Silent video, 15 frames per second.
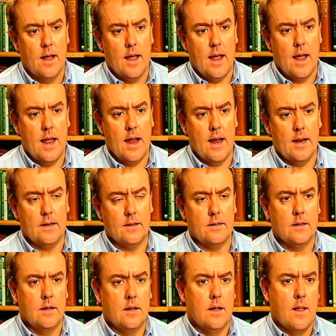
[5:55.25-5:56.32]
And
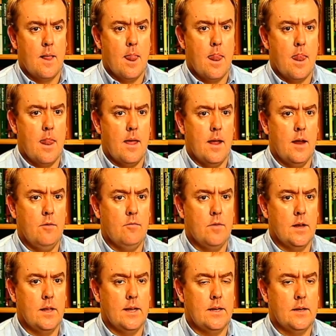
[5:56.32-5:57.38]
he
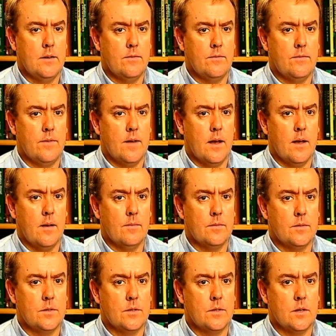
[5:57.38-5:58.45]
really didn't um,
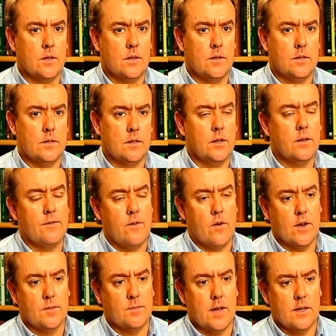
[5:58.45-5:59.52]
solidify
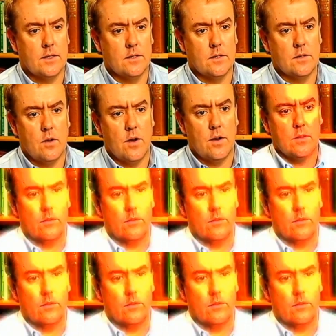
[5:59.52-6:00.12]
his place on the side until